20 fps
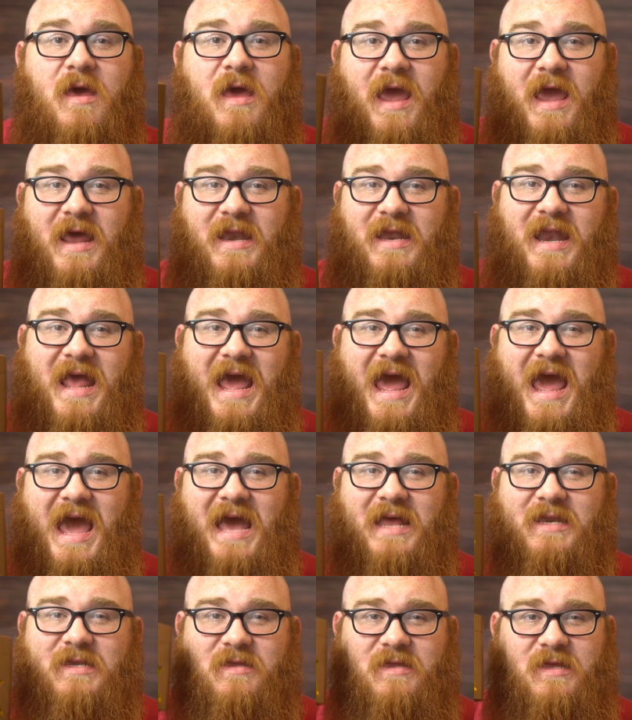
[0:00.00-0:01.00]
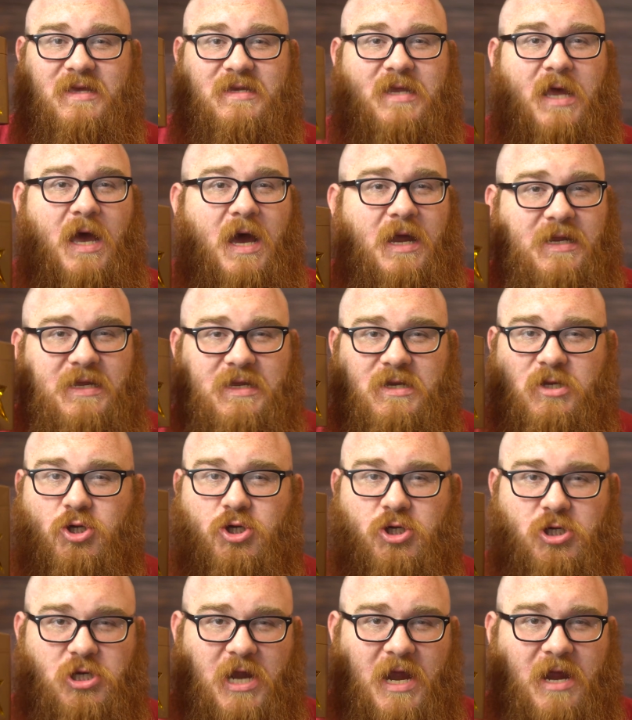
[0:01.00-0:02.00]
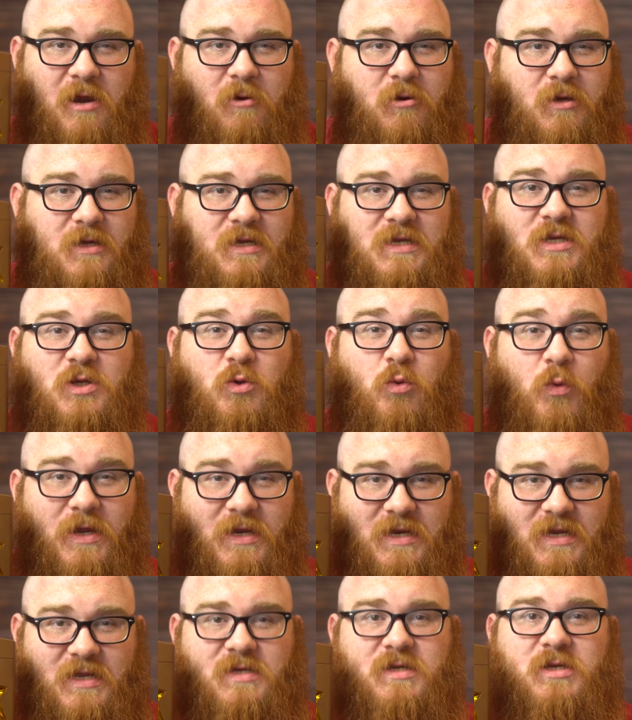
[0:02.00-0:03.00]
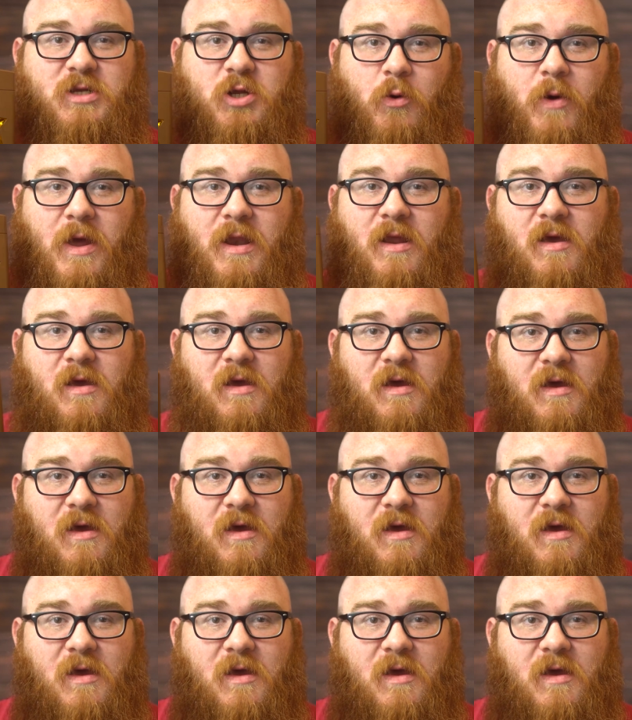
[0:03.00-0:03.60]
and it adds this honey cherry sweetness to it.